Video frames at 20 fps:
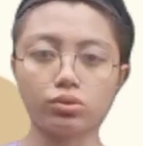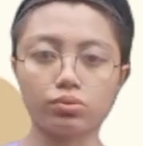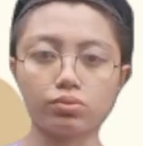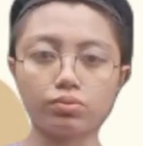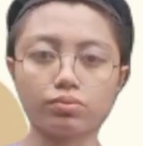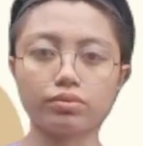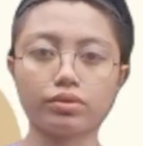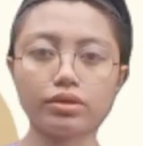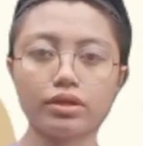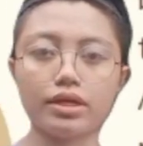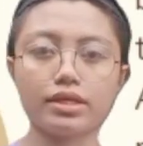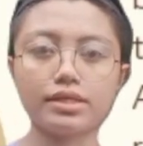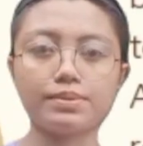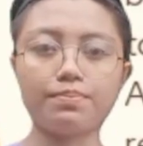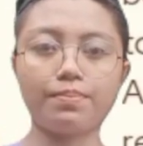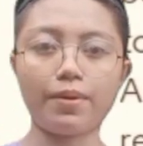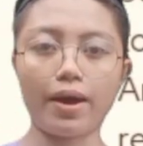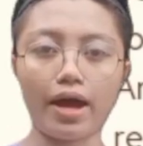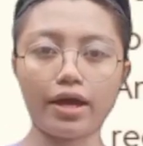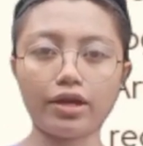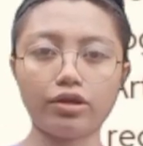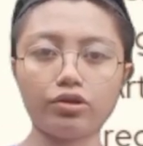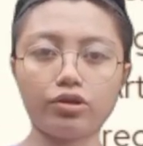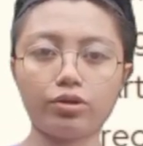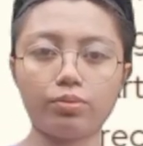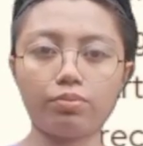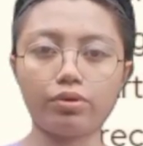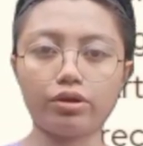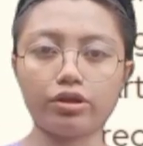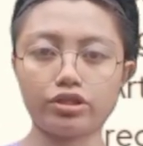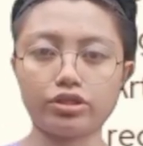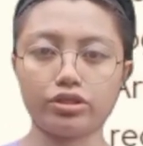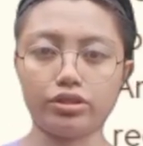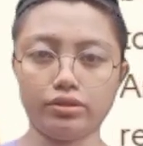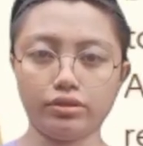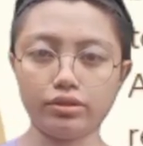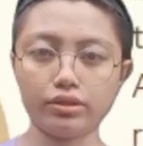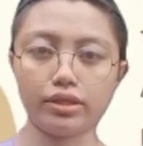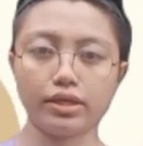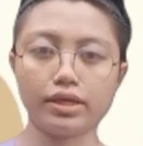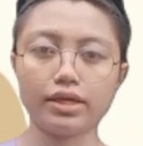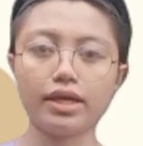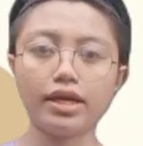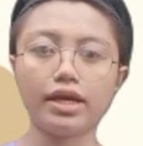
2. Ban on abortion.